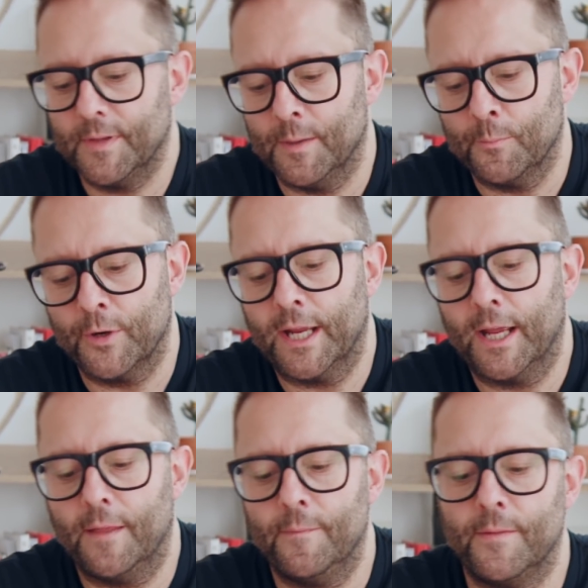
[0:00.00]
I'm
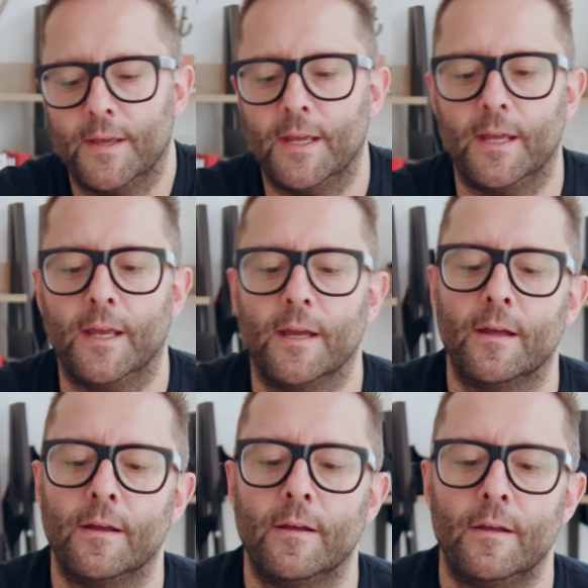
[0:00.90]
bringing in the
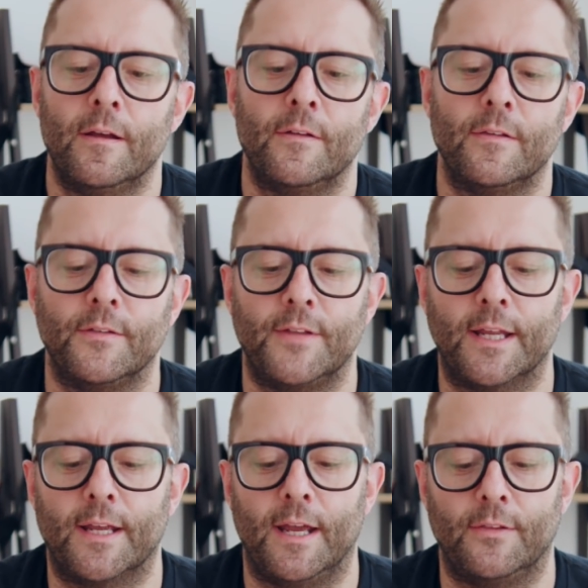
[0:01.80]

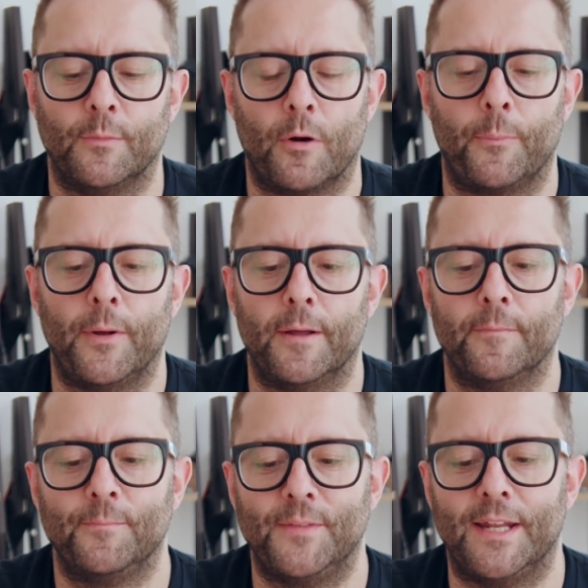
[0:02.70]
proper
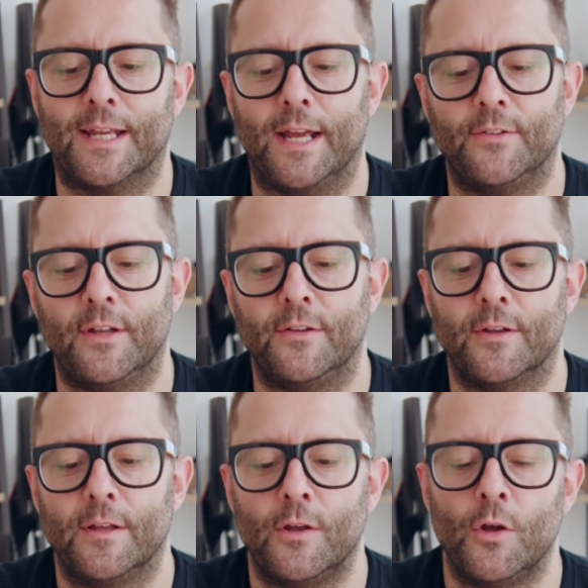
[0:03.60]
dedicated
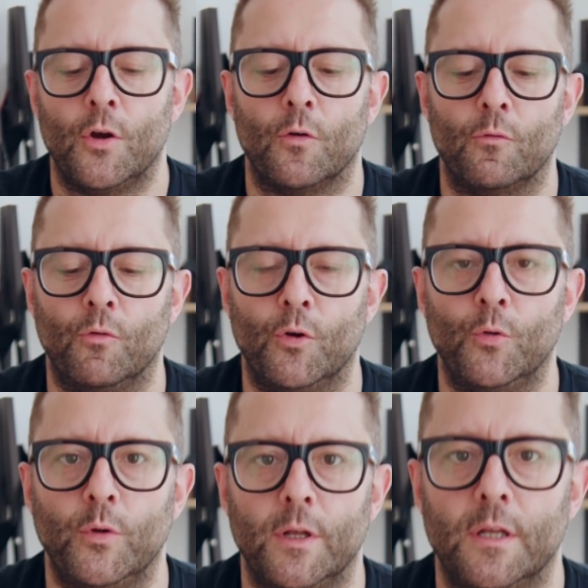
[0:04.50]

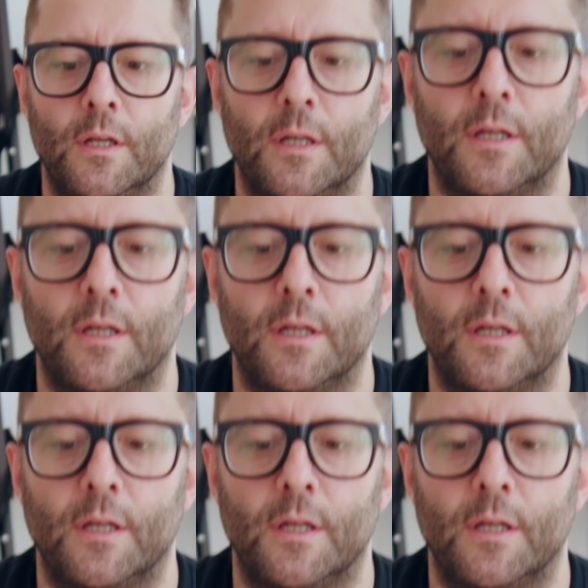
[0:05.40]
Roon